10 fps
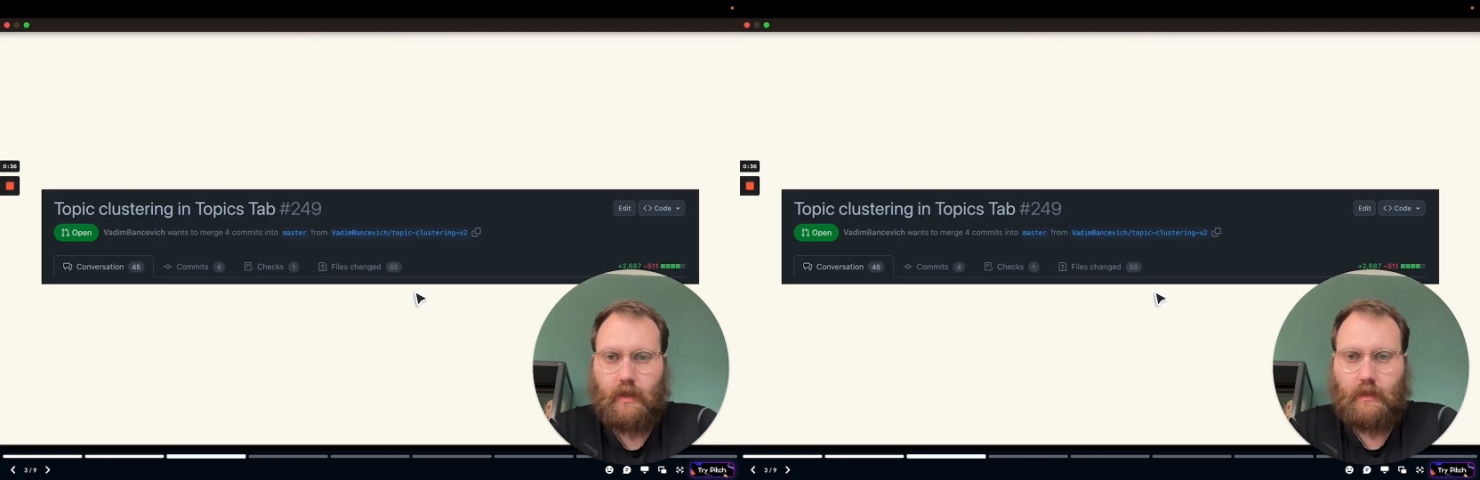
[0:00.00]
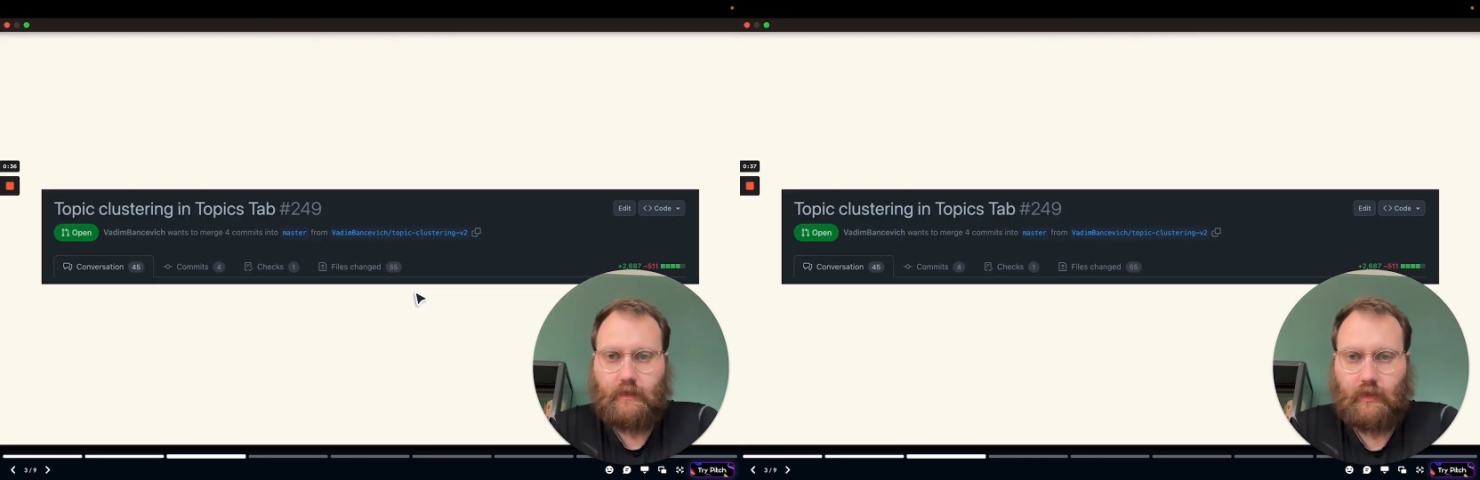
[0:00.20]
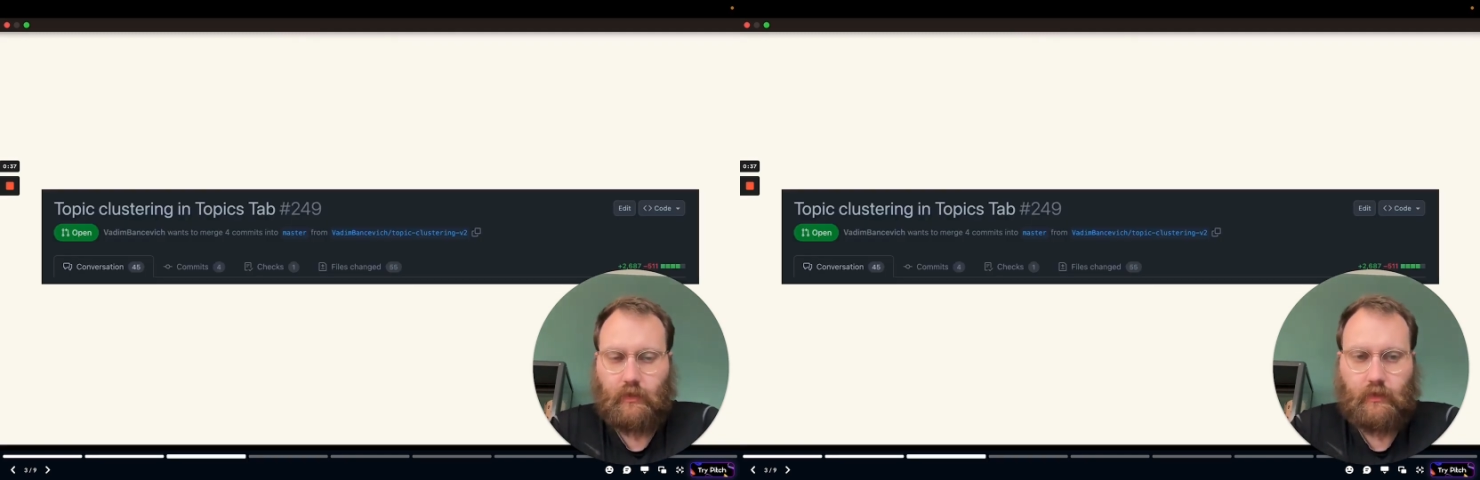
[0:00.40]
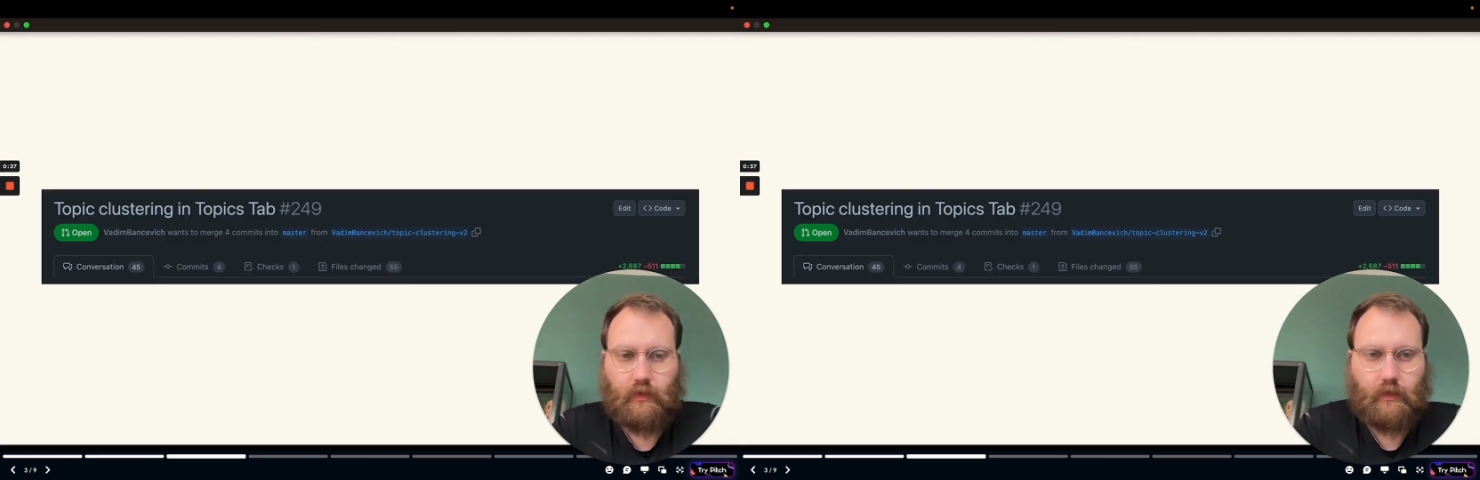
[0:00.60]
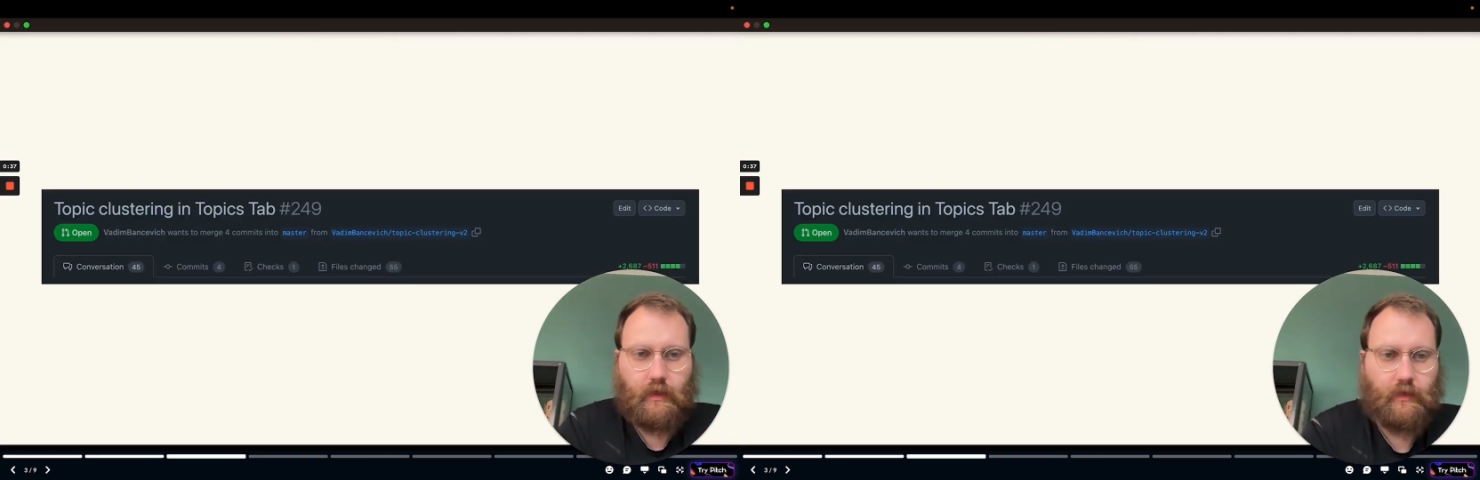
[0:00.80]

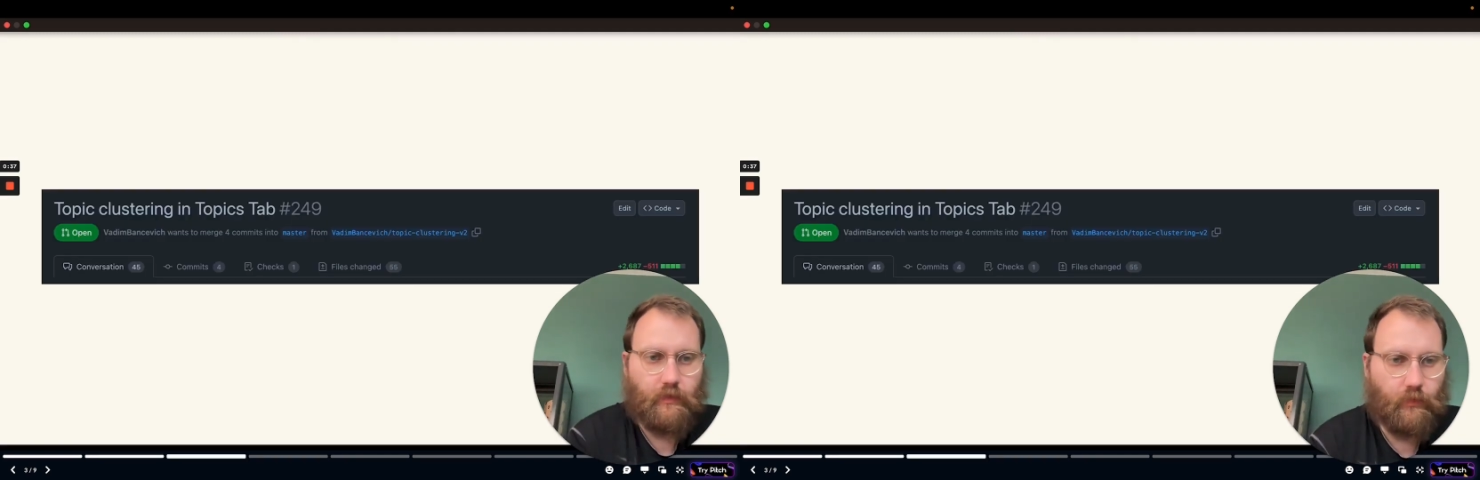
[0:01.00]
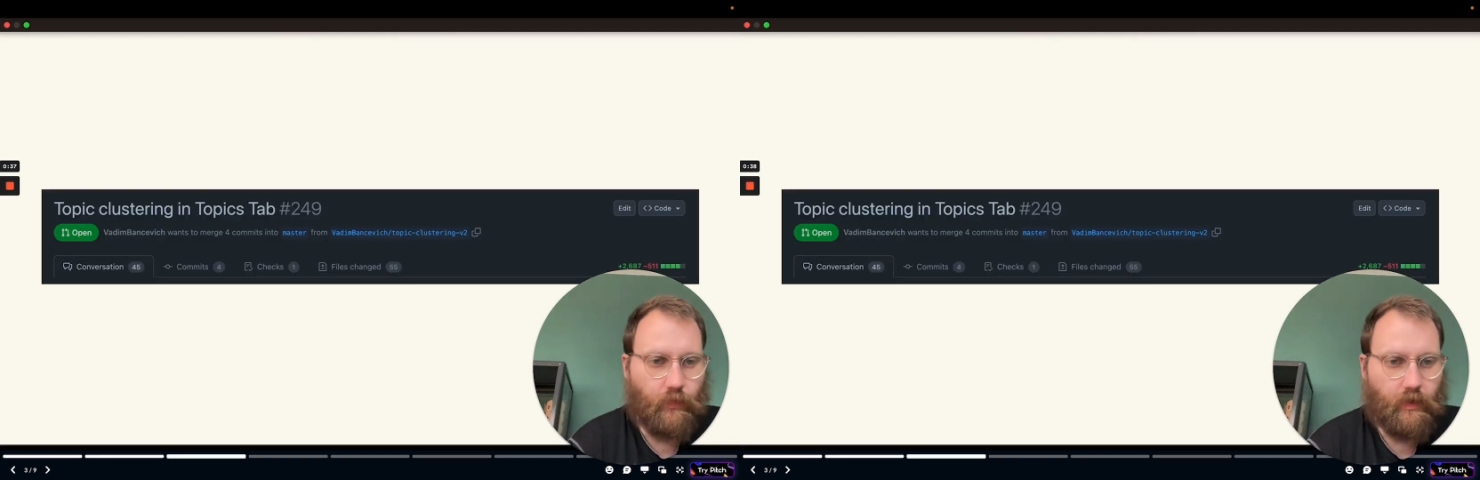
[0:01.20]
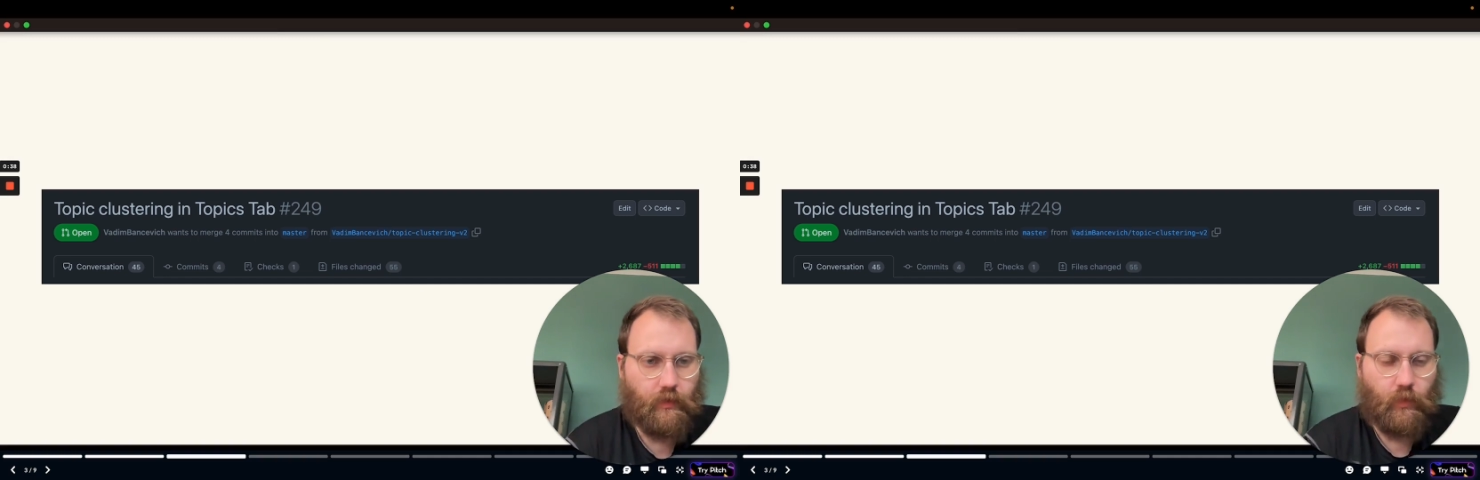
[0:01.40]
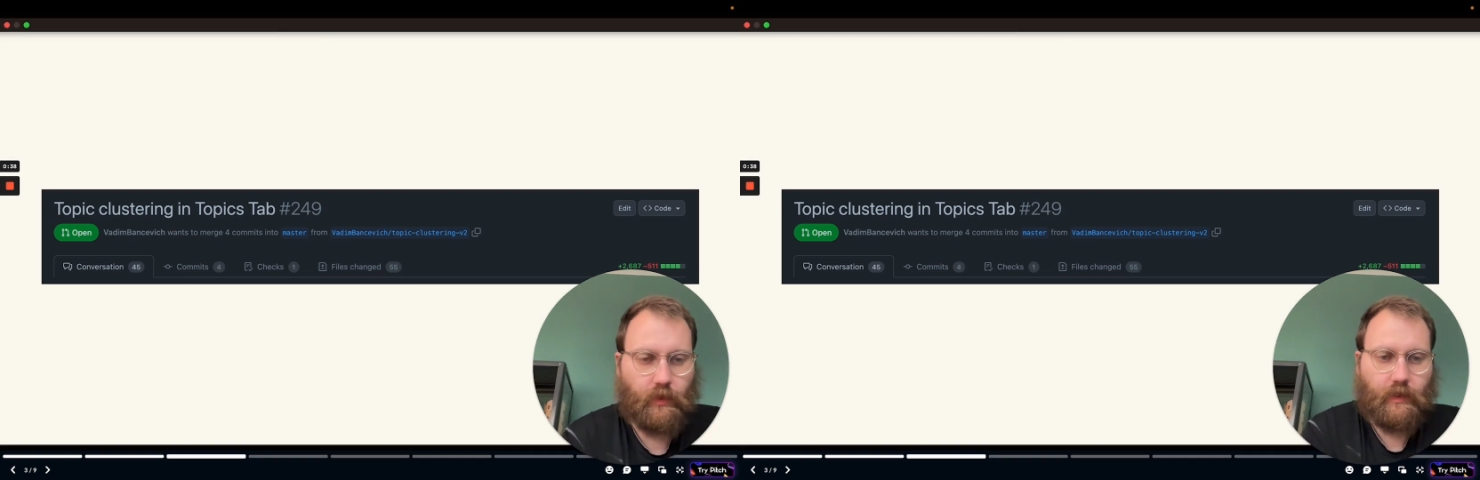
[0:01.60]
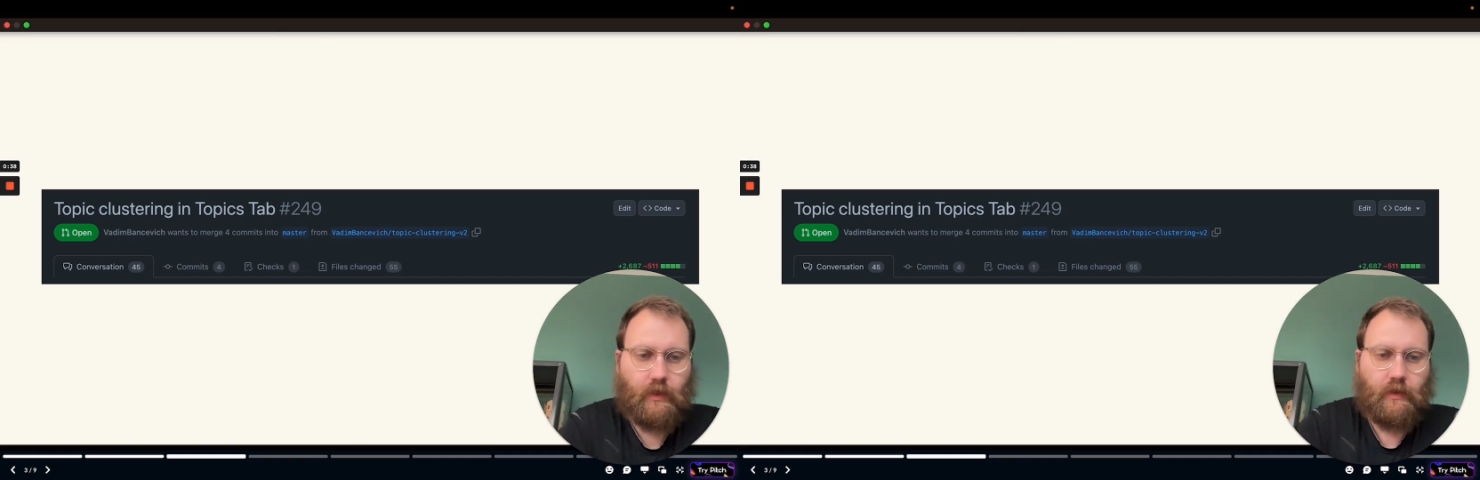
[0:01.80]
So we're
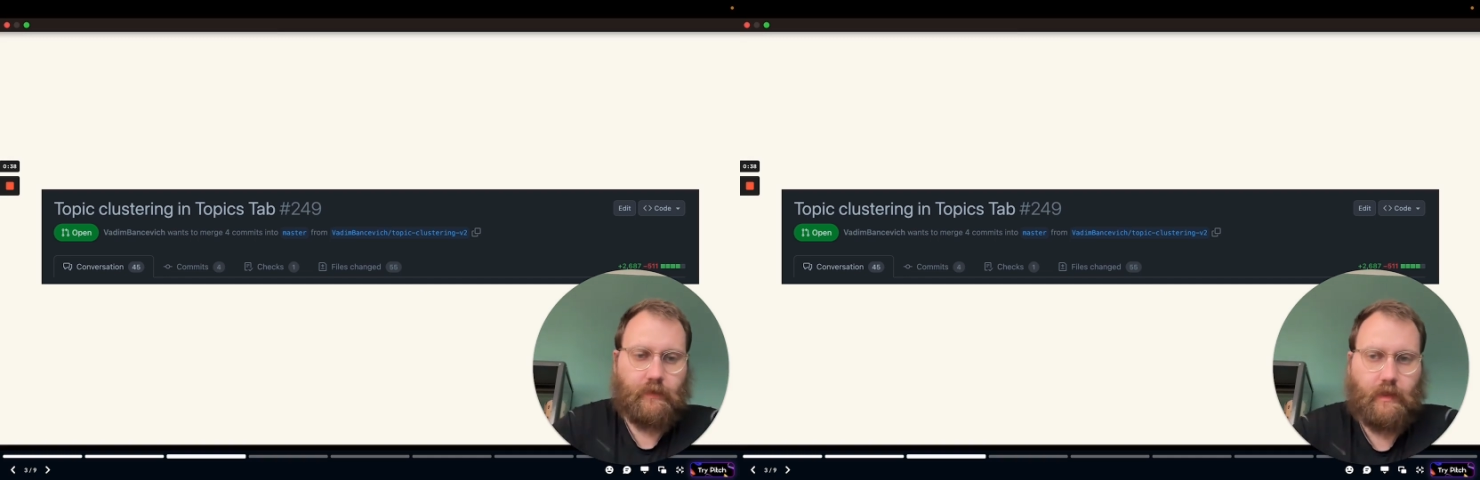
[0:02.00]
working on